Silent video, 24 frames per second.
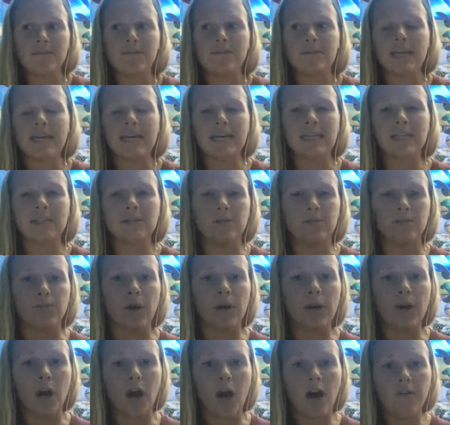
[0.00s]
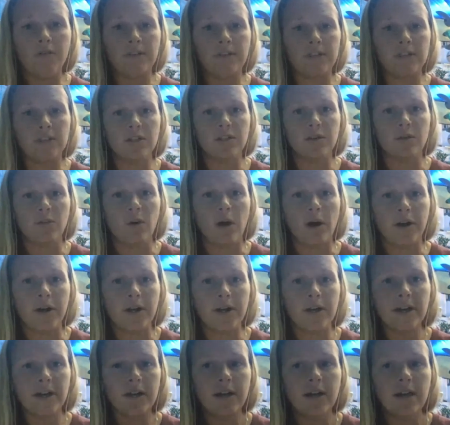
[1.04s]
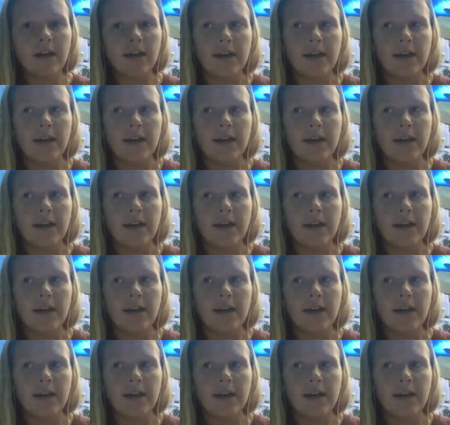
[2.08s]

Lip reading: things run off into the water,